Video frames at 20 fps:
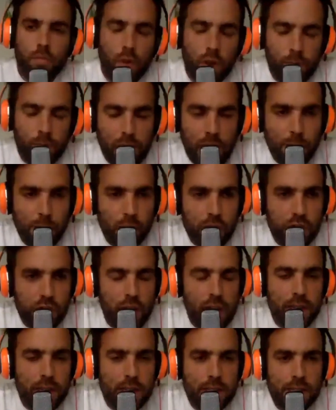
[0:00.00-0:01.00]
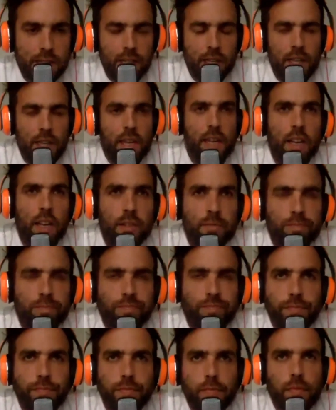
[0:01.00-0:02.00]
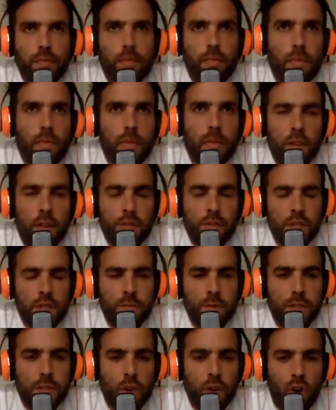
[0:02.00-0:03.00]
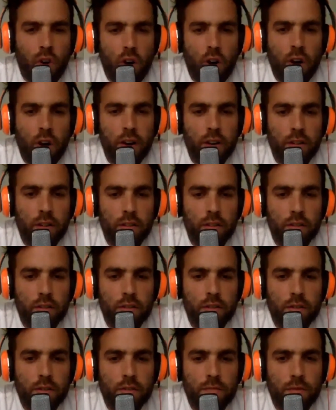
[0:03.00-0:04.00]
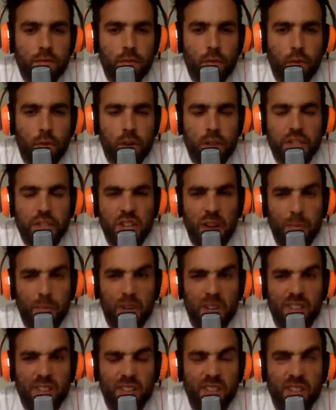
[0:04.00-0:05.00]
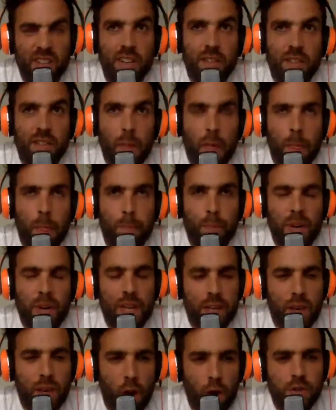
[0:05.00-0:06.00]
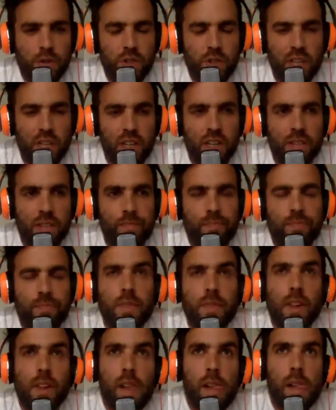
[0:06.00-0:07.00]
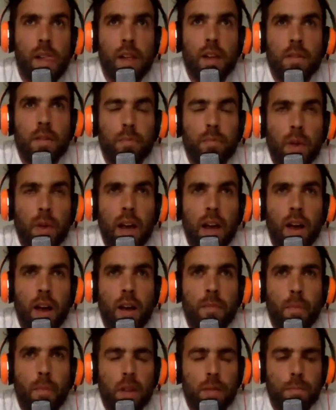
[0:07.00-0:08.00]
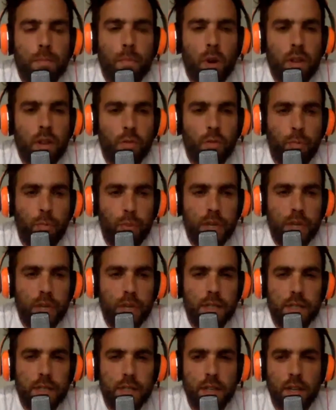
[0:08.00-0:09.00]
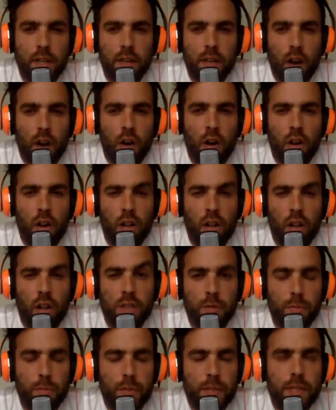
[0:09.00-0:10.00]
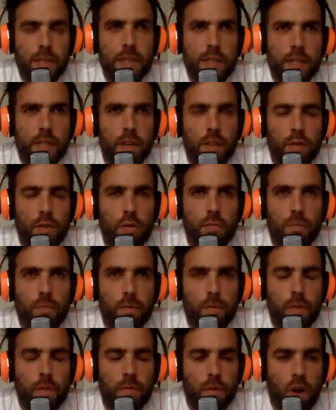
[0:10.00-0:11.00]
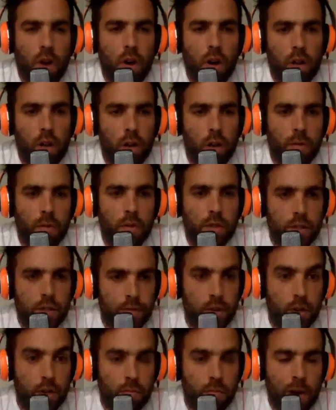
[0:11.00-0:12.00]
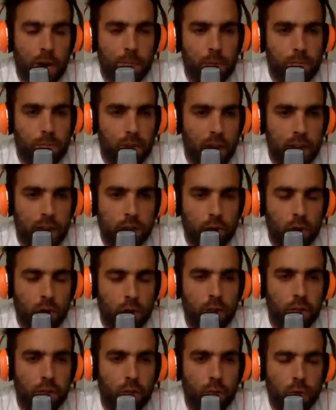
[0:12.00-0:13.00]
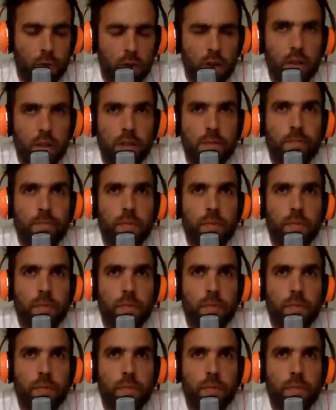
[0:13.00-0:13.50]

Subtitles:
played with Jed in Sydney, and I've just retired and thought I'd jump into a bit of coaching. And my little business is a highlights reel business, so I do highlight reels for rugby players all over the world. And